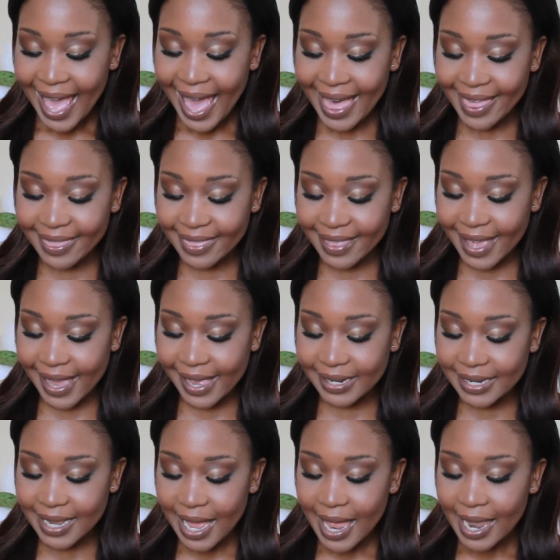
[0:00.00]
And
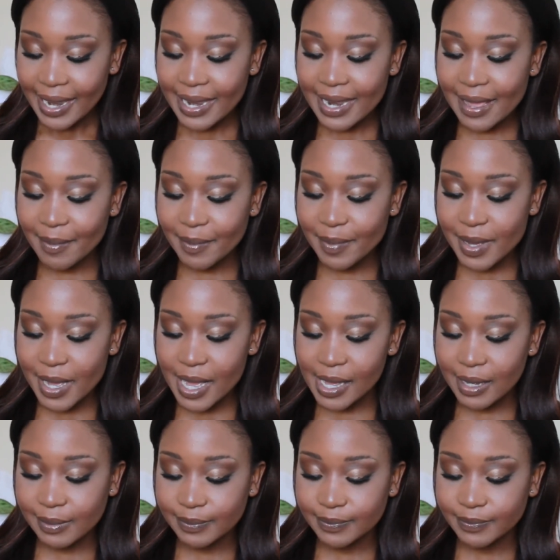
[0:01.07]
then
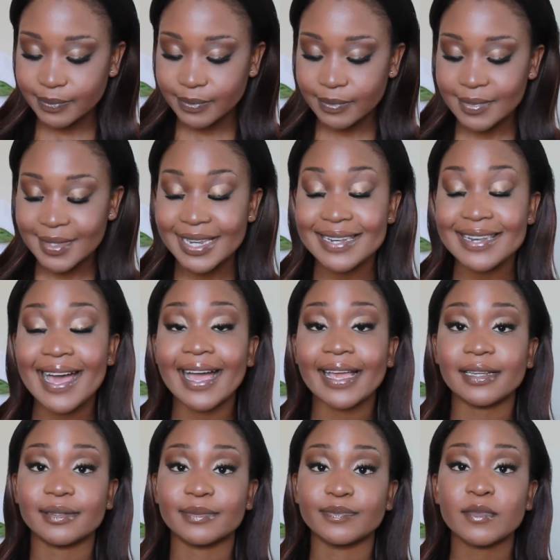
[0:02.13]
number
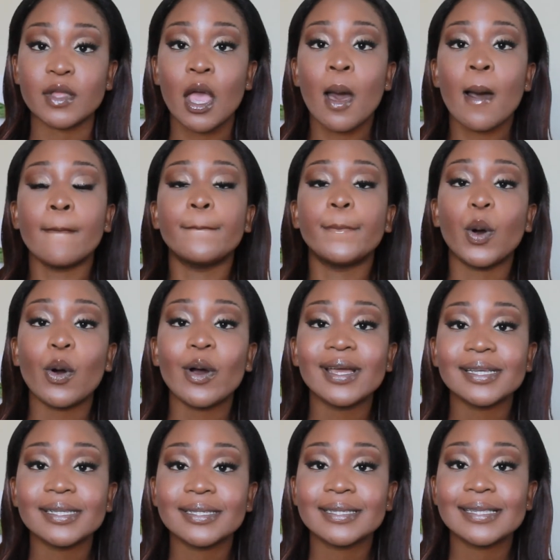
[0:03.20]
9,
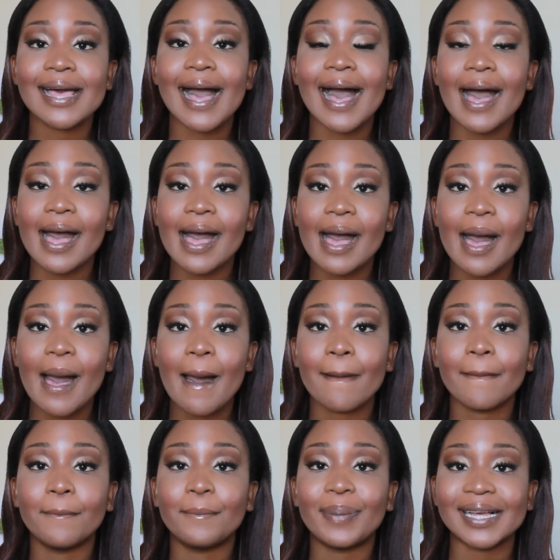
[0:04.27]
boys are
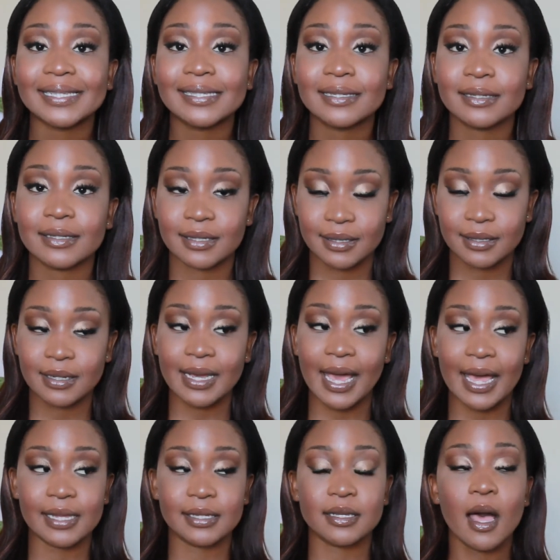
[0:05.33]
buses,
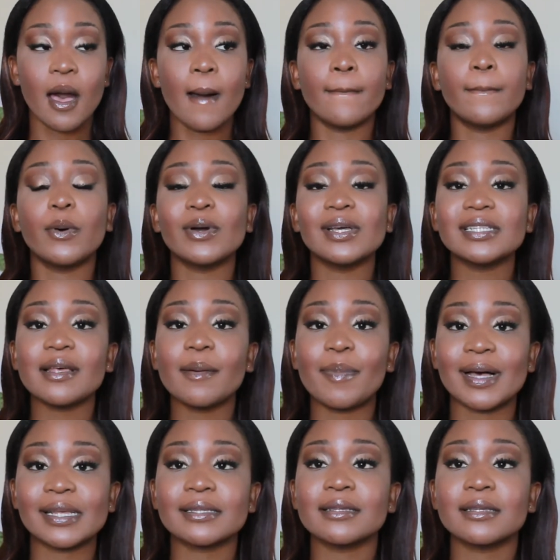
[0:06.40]
guys. Boys are
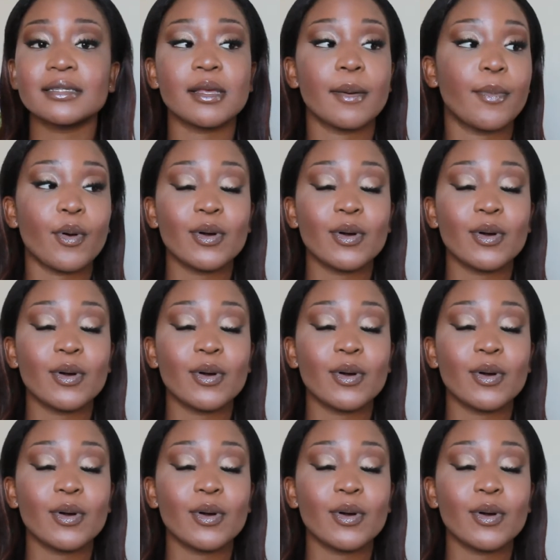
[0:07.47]
buses.